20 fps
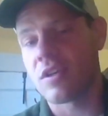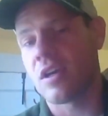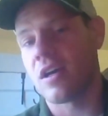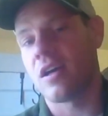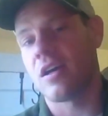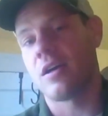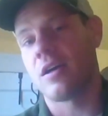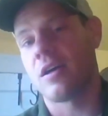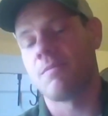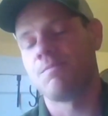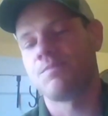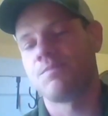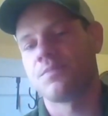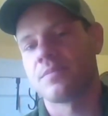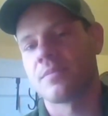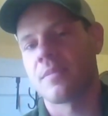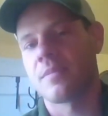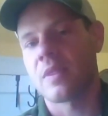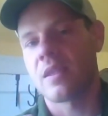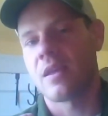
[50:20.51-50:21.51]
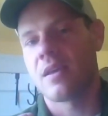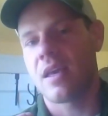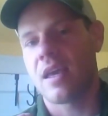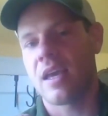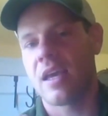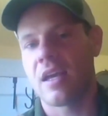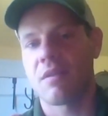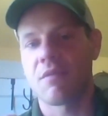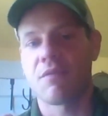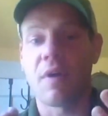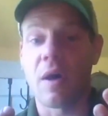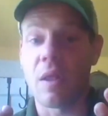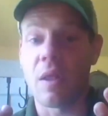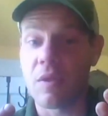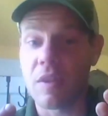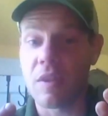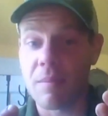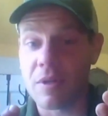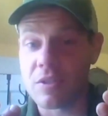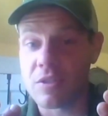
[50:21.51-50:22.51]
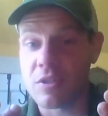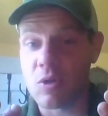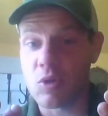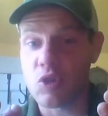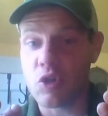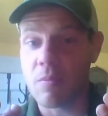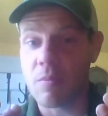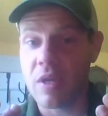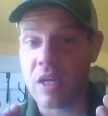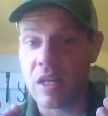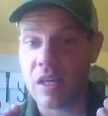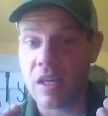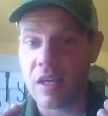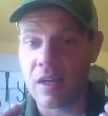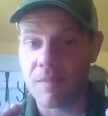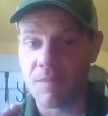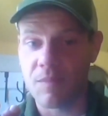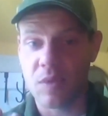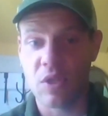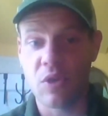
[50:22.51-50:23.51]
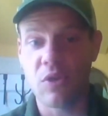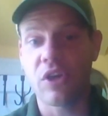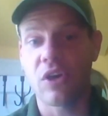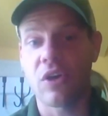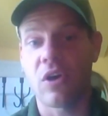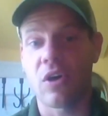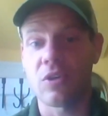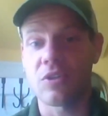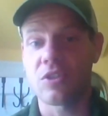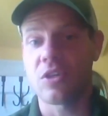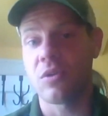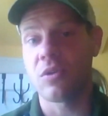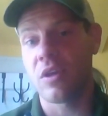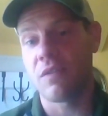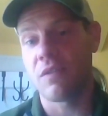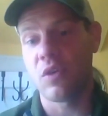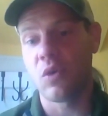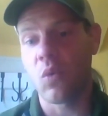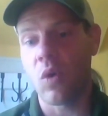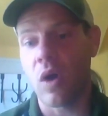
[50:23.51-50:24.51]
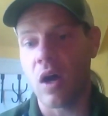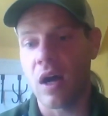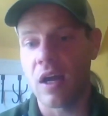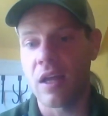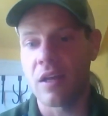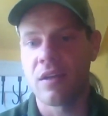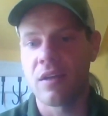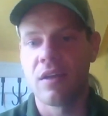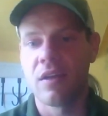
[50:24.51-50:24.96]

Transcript: and follow them on social media. You can also, if you want,